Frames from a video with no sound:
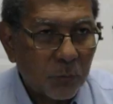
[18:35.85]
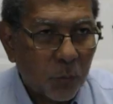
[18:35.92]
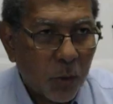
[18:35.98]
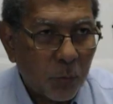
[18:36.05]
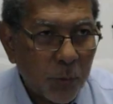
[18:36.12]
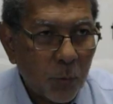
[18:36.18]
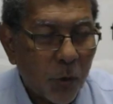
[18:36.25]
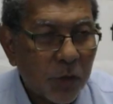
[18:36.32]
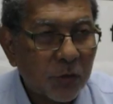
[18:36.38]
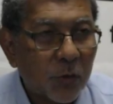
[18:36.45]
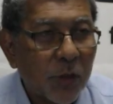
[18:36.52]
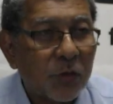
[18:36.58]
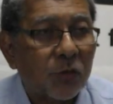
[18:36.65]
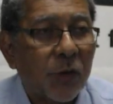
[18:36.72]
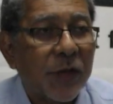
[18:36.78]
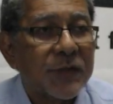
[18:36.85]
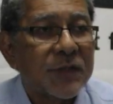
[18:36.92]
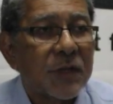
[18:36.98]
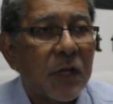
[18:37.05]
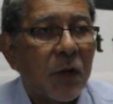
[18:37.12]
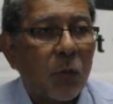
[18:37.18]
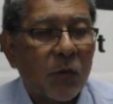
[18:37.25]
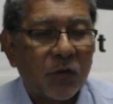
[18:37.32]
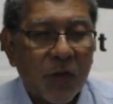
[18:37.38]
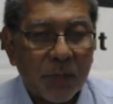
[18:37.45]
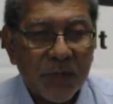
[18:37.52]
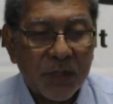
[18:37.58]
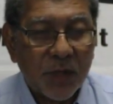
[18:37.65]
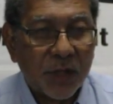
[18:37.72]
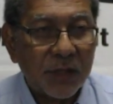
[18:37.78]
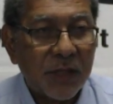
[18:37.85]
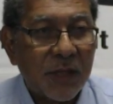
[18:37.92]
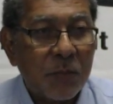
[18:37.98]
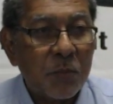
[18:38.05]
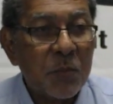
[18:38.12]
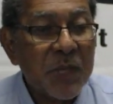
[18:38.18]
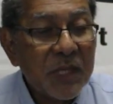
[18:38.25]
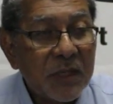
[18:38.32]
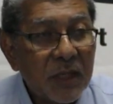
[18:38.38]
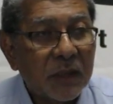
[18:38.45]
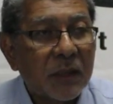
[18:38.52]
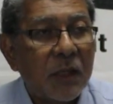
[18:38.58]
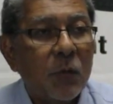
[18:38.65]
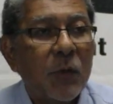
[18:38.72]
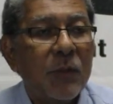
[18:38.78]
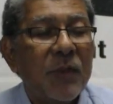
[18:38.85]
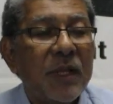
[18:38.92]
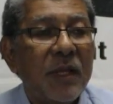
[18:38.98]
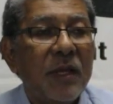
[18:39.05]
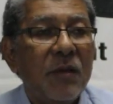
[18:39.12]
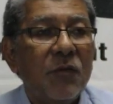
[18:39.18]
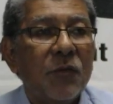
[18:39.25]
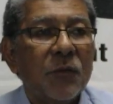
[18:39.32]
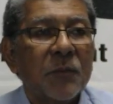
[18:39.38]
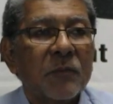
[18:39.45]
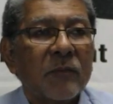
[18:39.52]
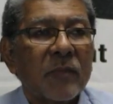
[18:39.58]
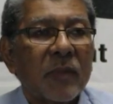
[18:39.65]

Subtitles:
what we want to address, which can be done immediately, we believe.